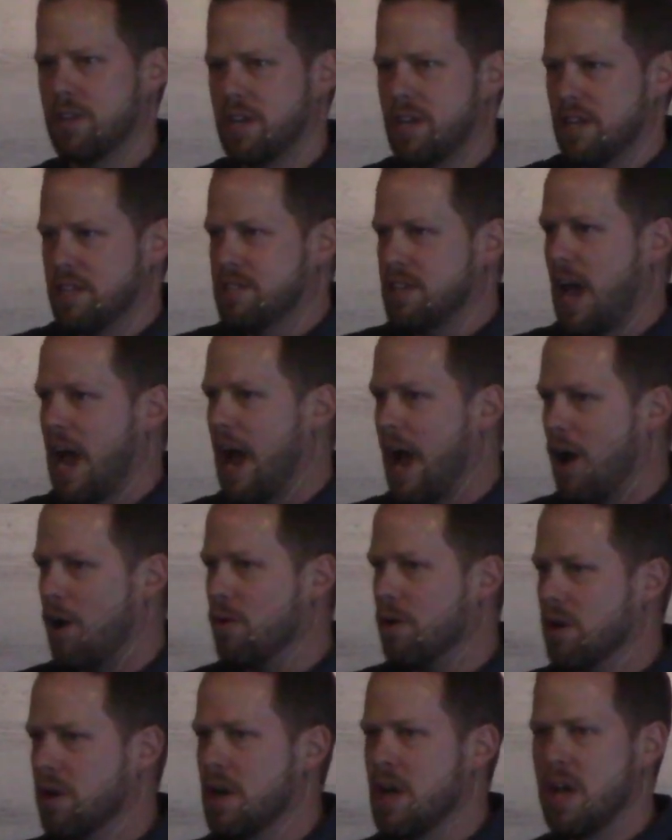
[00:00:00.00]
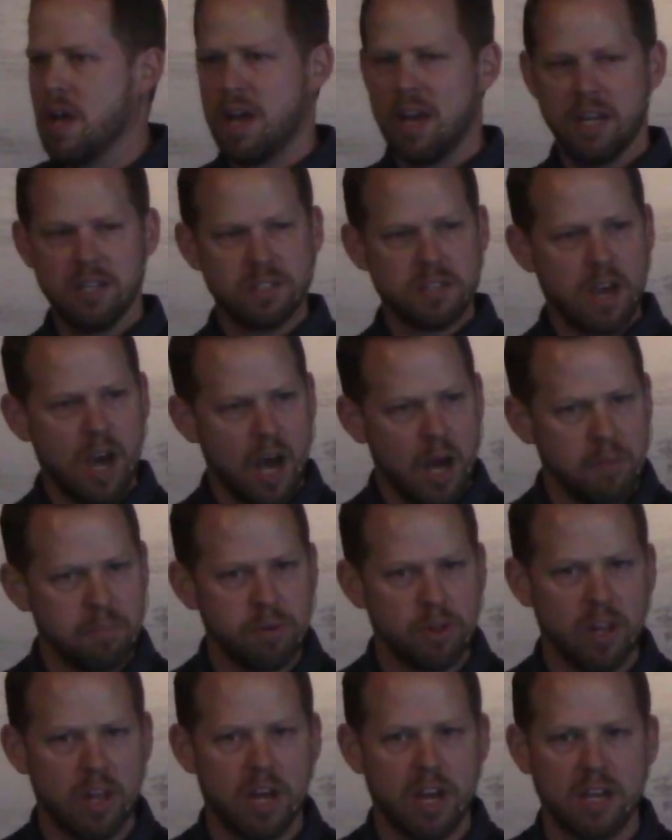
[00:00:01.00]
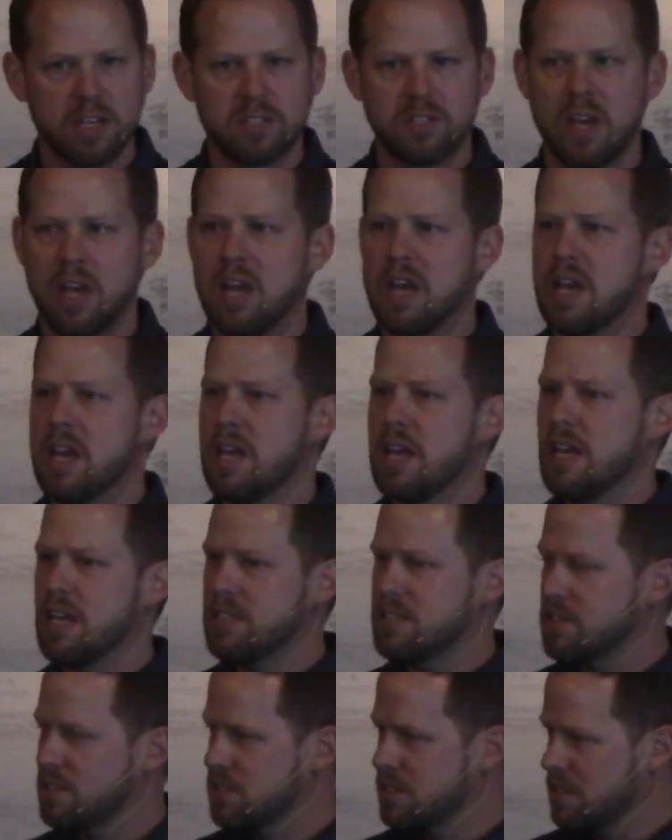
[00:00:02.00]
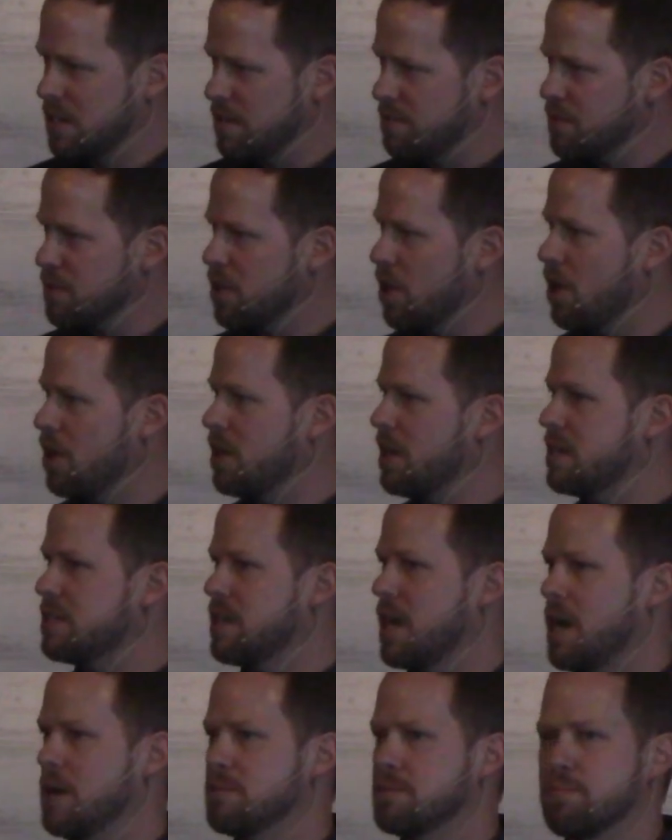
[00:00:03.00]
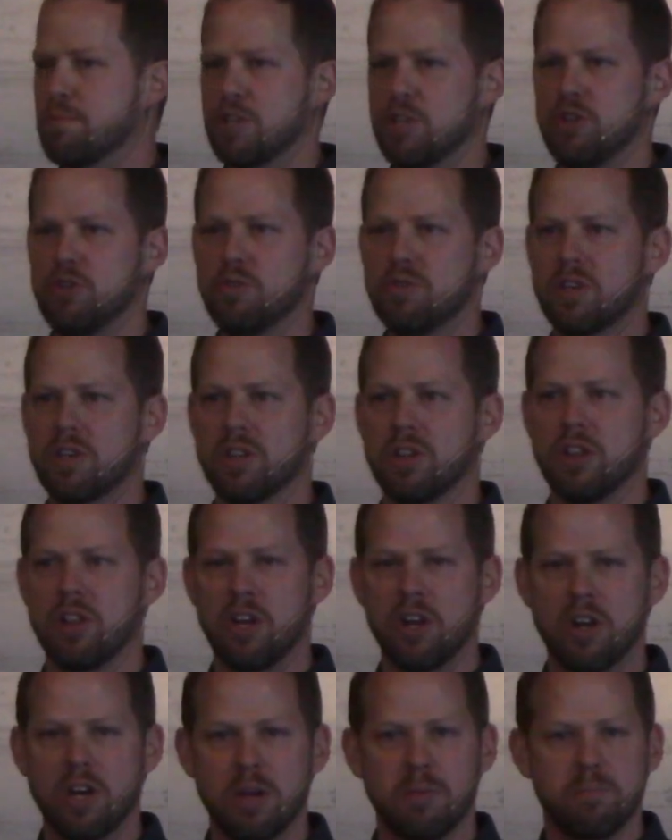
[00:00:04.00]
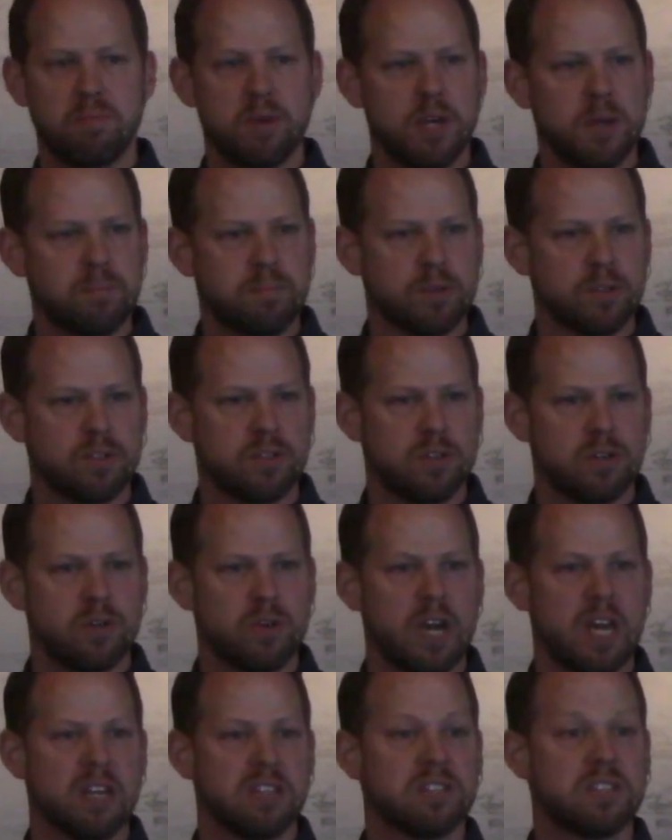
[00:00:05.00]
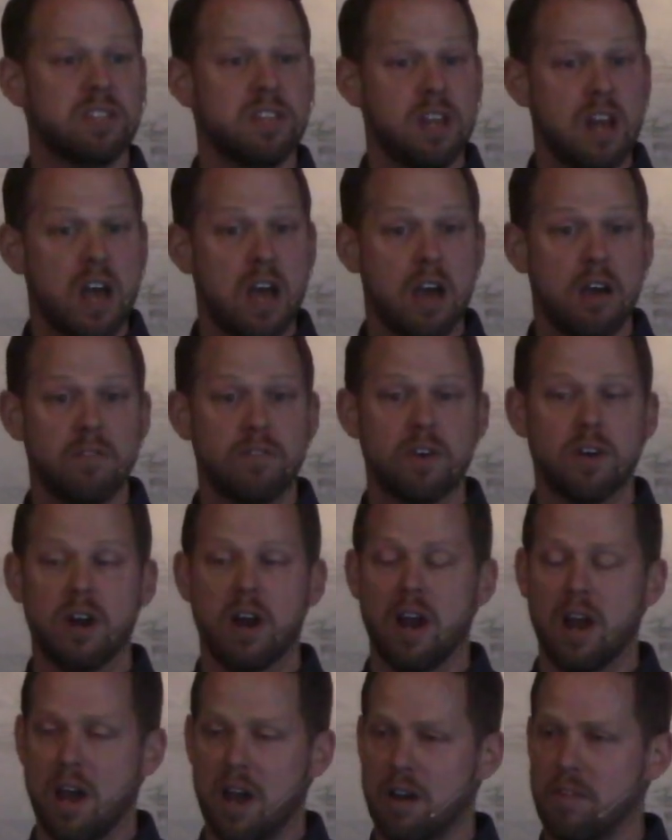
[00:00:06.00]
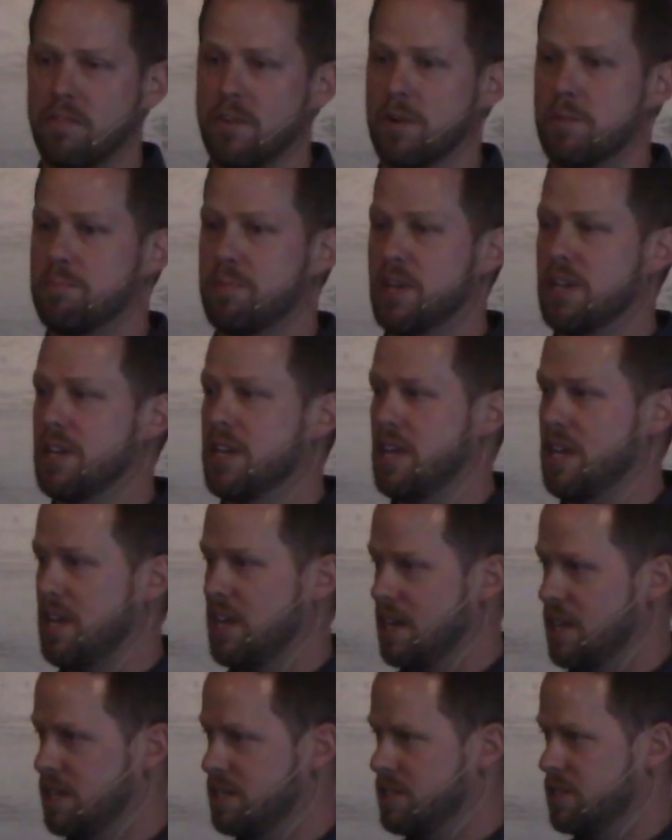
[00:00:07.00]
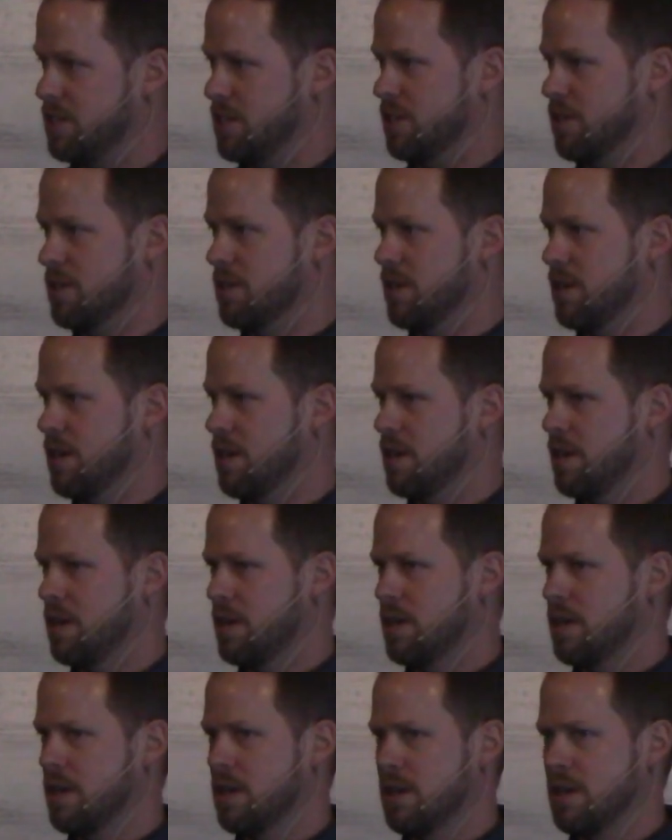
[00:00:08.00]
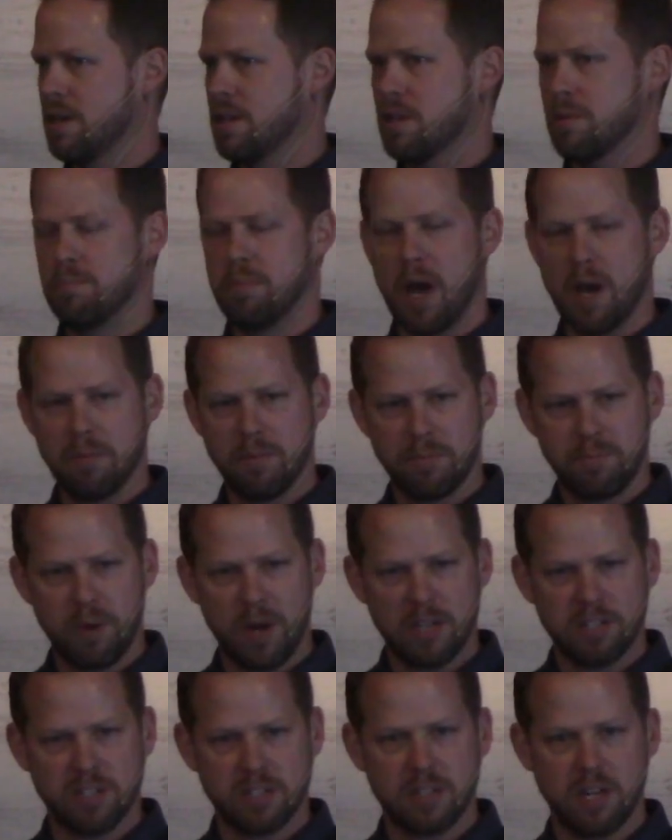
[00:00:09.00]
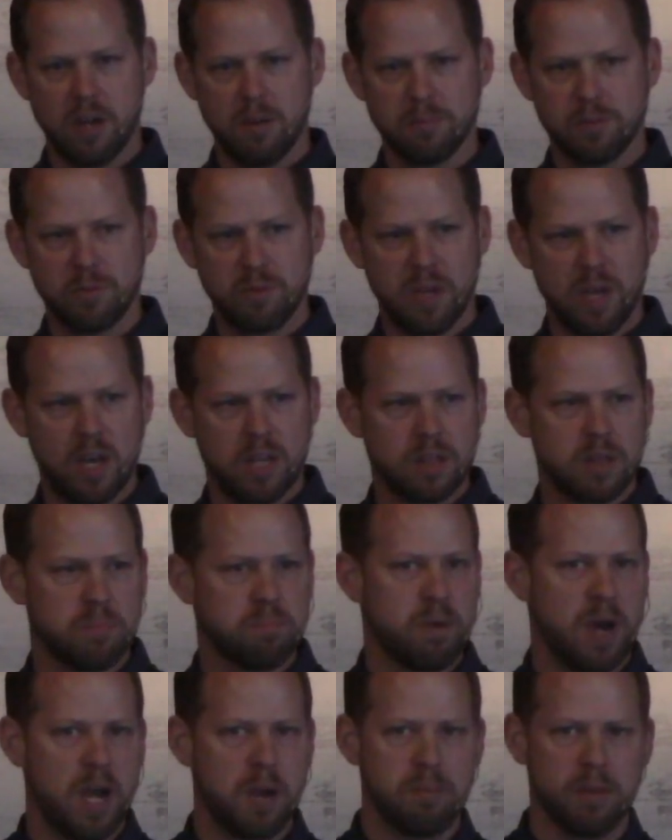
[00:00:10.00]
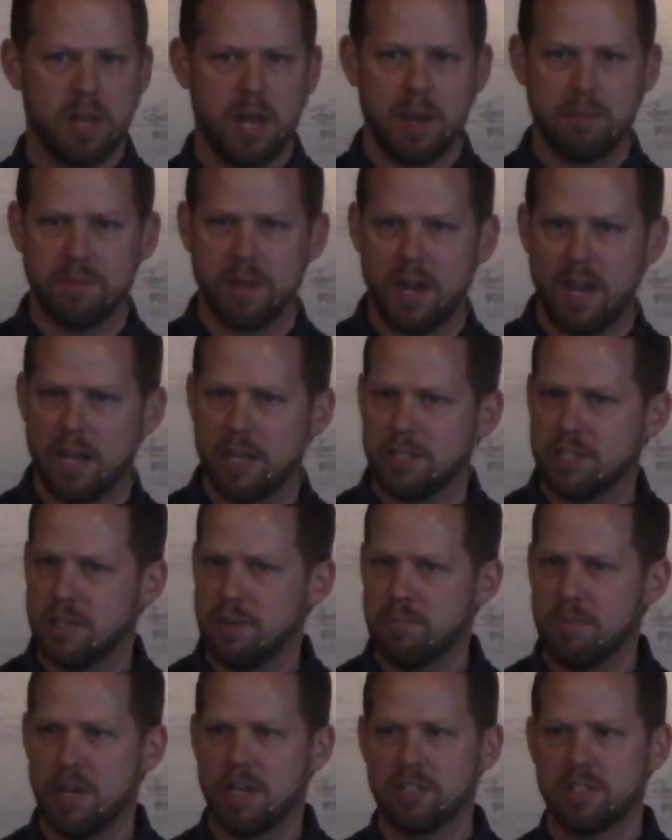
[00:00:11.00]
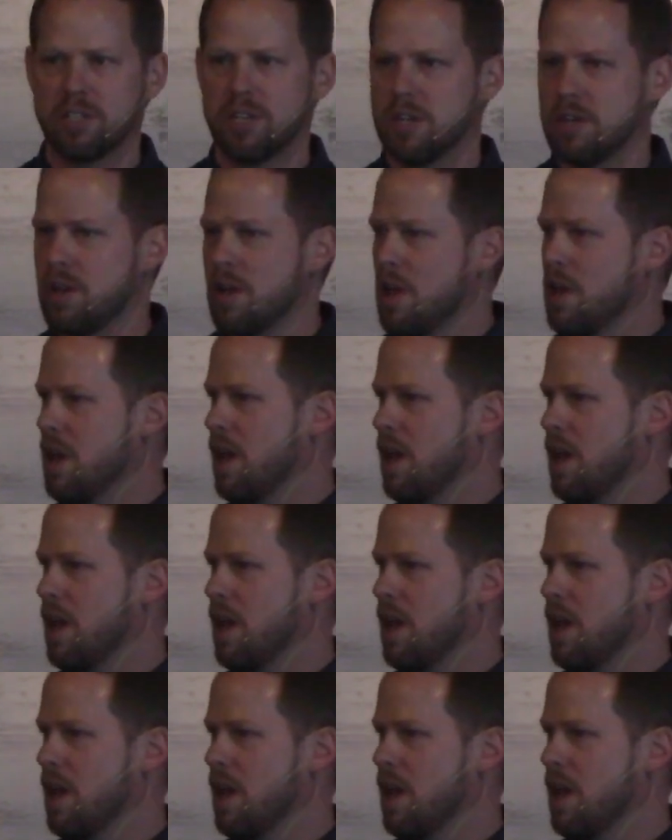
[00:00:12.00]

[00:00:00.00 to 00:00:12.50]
kids' hour. It's complex. It's difficult at times, but you can learn it. People do, and it's never, ever been easier. The Bible Project helps with that. The Bible app that Angie mentioned.